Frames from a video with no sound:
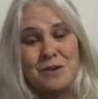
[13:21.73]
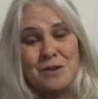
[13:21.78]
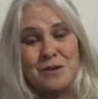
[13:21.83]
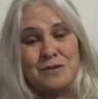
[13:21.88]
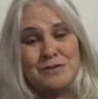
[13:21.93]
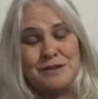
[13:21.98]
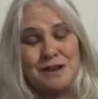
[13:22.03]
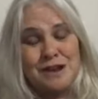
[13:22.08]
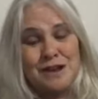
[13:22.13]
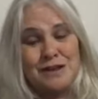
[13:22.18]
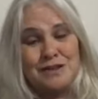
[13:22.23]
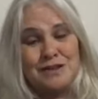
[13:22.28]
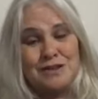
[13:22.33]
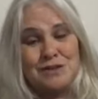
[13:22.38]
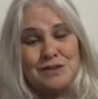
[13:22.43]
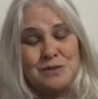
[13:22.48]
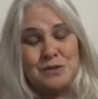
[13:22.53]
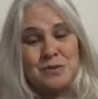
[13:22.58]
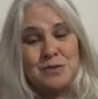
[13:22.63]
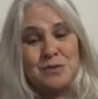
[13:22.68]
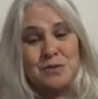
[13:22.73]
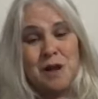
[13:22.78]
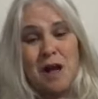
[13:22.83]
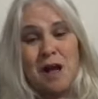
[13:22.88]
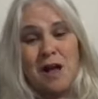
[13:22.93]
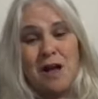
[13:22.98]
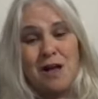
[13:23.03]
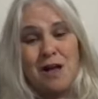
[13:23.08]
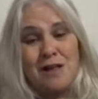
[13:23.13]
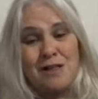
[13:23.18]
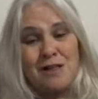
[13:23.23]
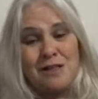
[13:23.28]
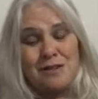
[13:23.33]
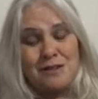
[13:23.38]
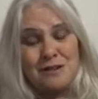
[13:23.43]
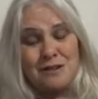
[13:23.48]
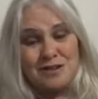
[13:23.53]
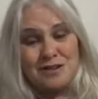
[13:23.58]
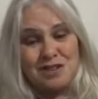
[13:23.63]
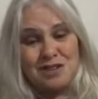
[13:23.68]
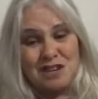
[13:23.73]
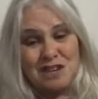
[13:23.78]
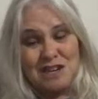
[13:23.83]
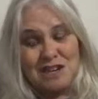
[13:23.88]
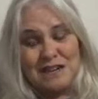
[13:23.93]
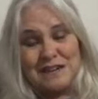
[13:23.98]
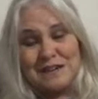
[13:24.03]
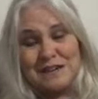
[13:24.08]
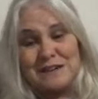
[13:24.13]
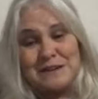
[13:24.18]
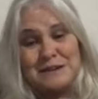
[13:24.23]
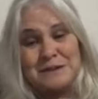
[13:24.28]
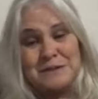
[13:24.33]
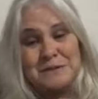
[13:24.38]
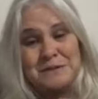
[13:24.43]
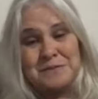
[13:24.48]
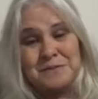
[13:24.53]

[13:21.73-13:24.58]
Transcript: hold on to a wall or a chair.